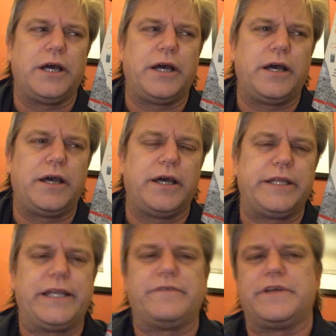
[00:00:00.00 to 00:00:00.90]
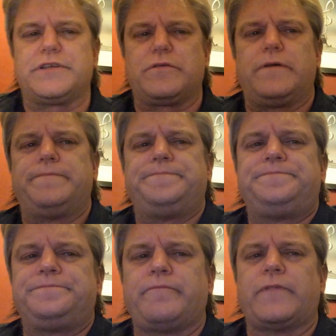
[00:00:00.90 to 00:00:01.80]
at the end of it as well.
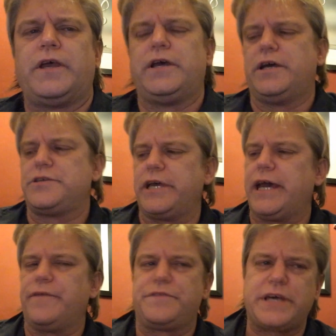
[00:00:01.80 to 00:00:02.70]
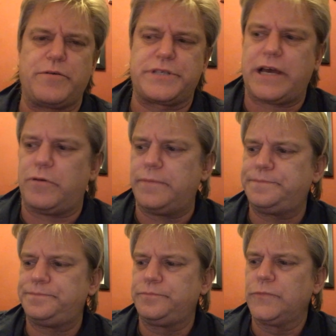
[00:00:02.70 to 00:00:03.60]
So yeah, so that was that
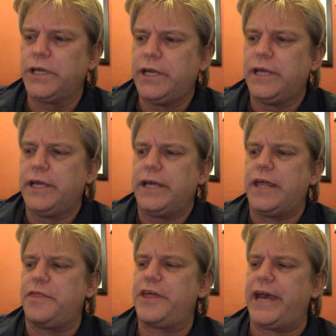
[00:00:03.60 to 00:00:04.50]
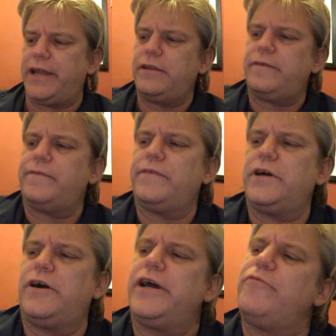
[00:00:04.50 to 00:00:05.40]
one. And then
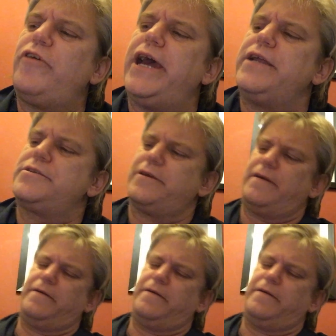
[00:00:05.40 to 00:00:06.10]
I read